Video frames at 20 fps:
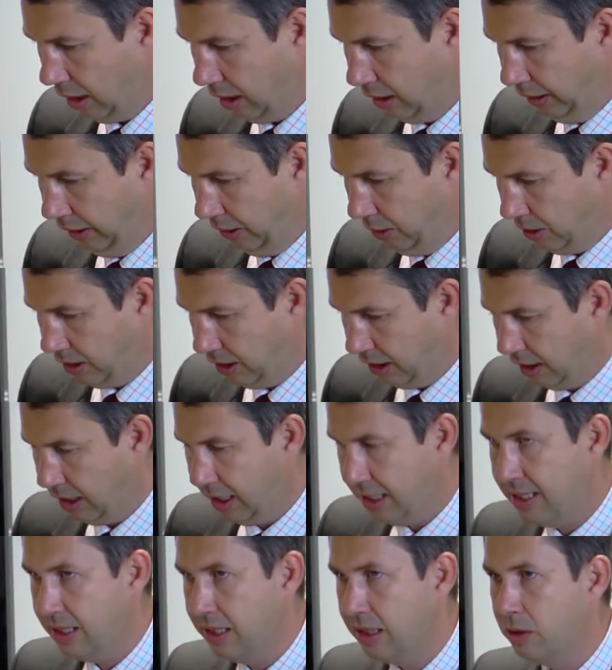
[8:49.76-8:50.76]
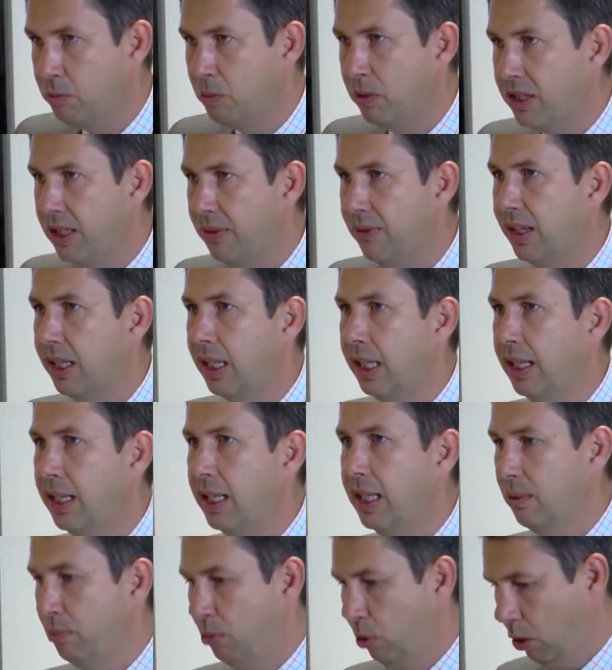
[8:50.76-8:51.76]
looked at this specifically
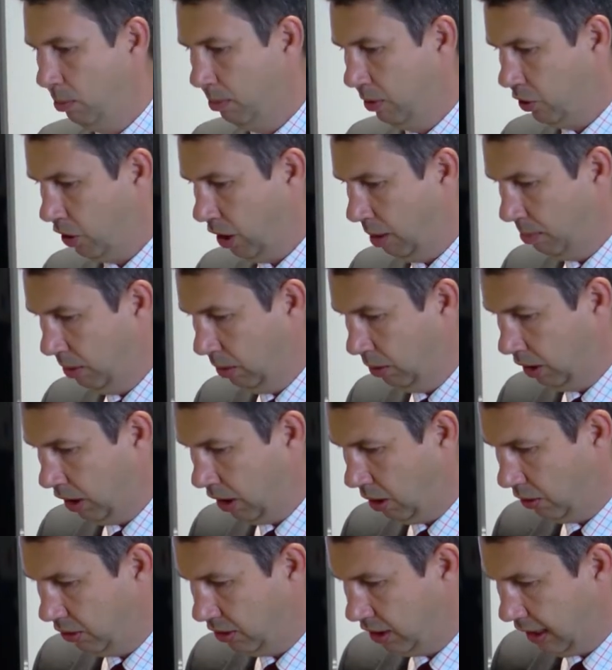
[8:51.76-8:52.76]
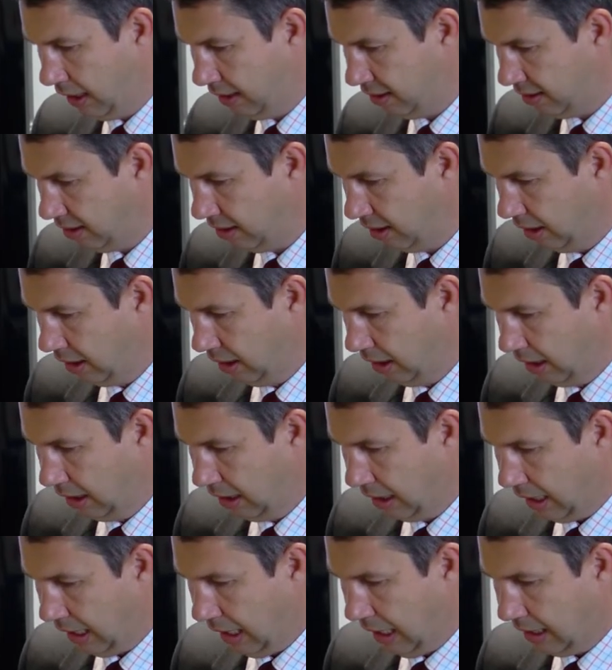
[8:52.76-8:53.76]
in the employment tribunal context,
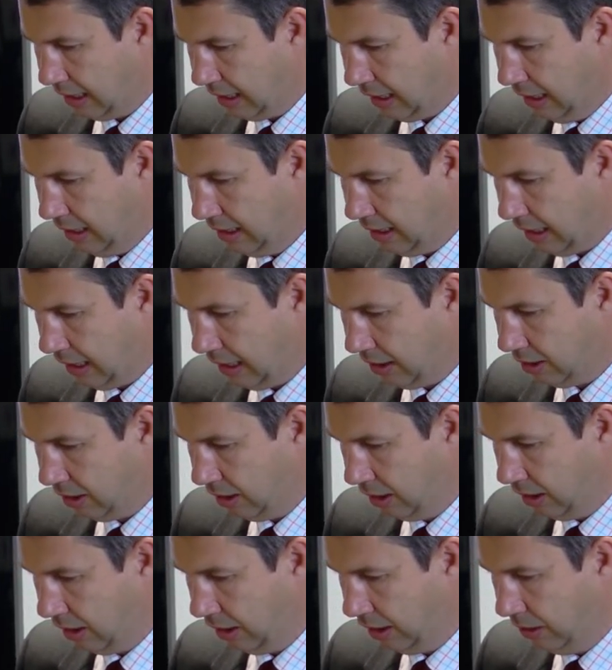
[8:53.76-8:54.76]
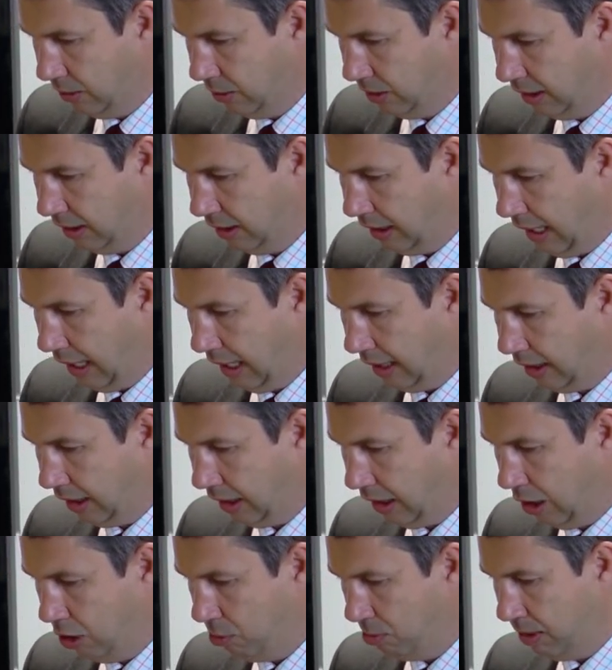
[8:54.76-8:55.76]
and it has concluded that the
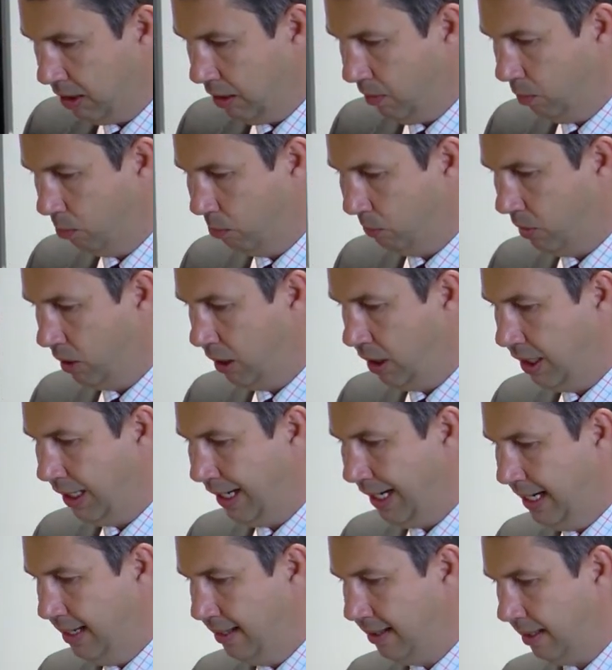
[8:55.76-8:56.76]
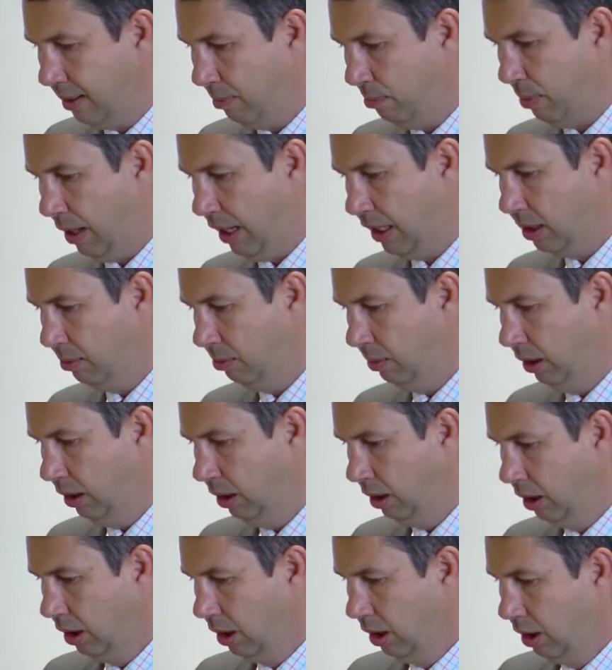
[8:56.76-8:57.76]
closed material procedure is
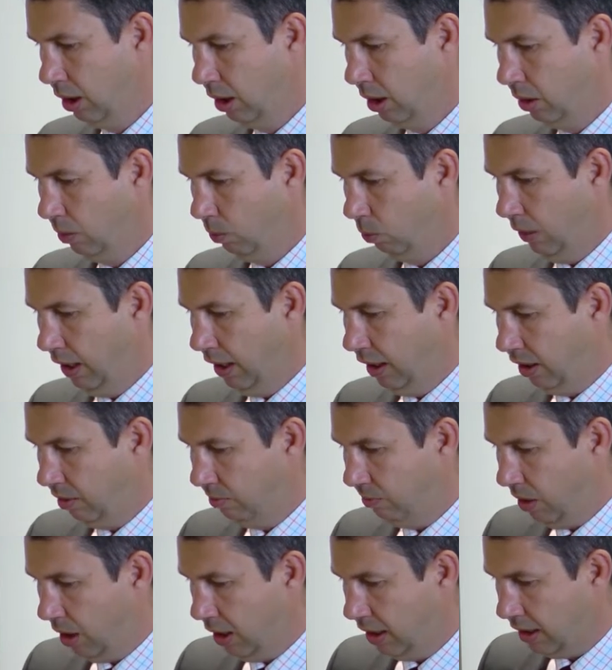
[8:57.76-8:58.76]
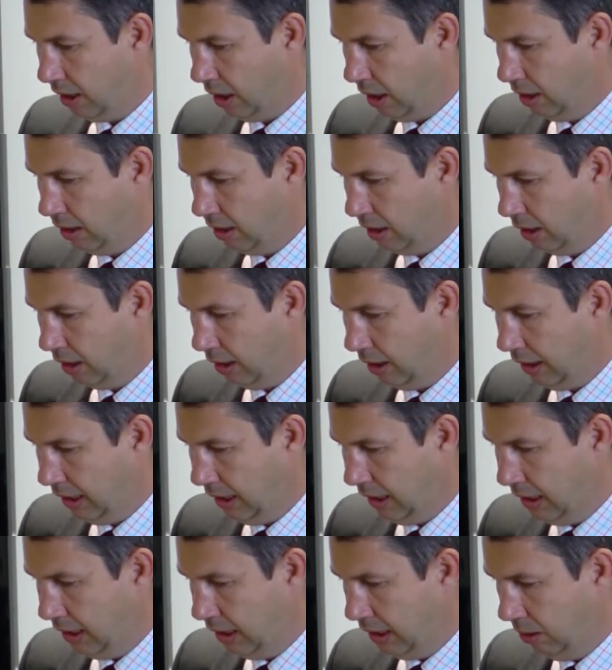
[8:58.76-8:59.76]
compatible with the right under
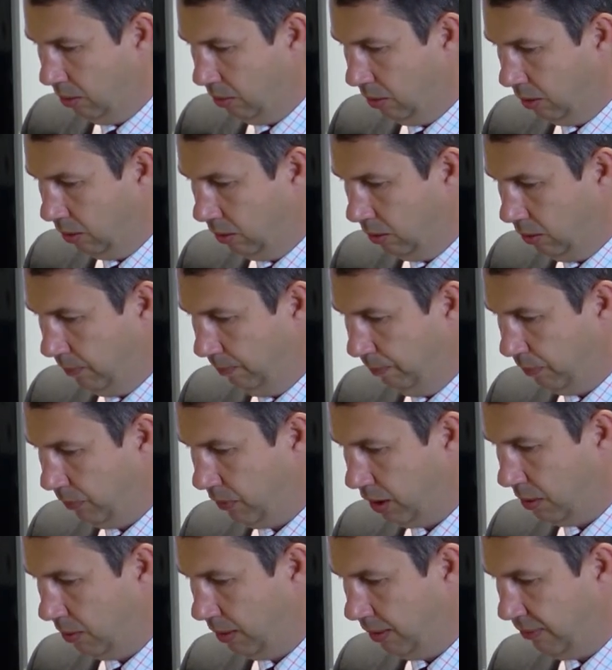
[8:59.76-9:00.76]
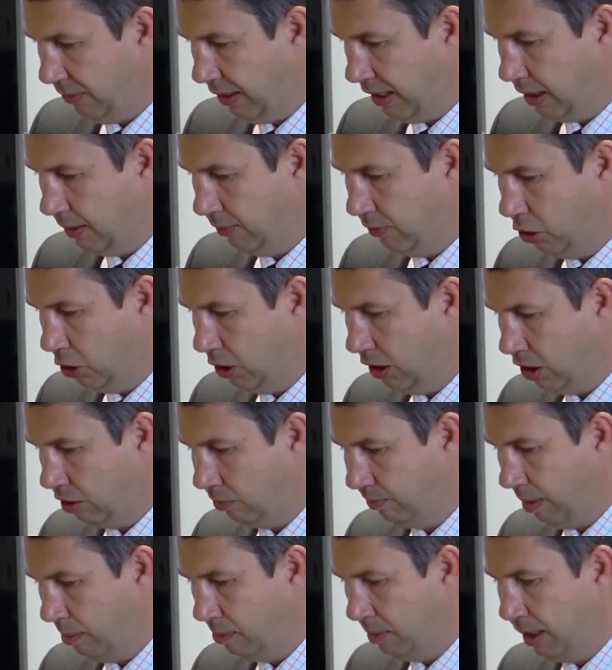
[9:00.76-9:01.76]
EU law to an effective
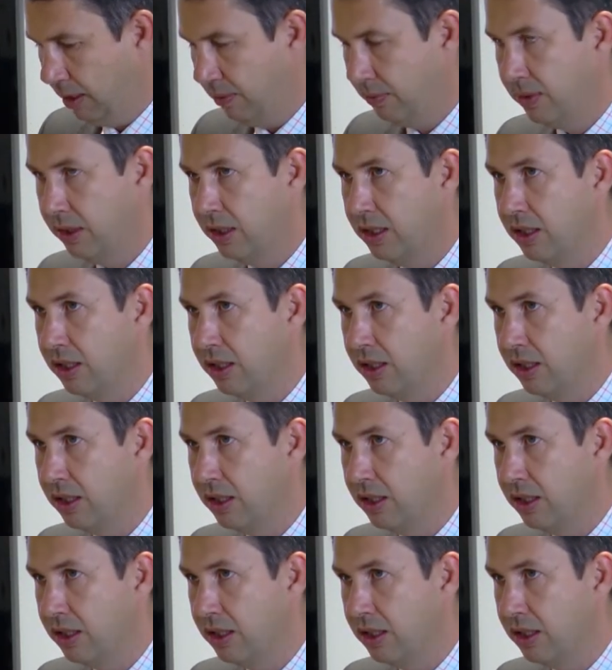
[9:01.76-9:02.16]
judicial remedy for